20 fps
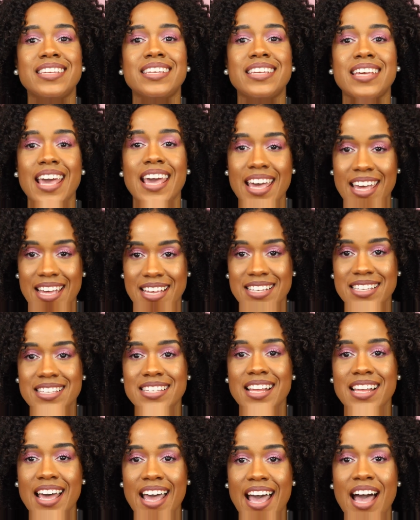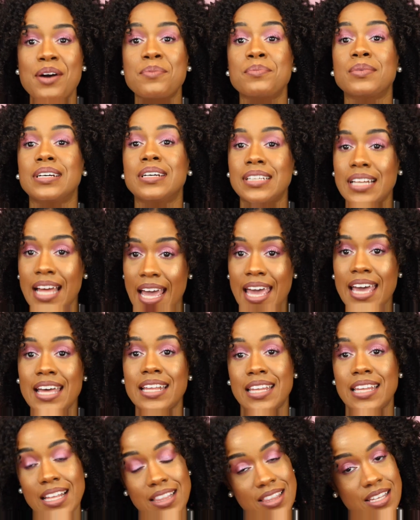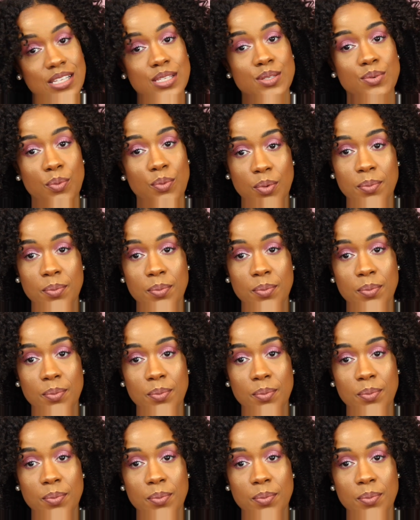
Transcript: yes, like I'm glad that this one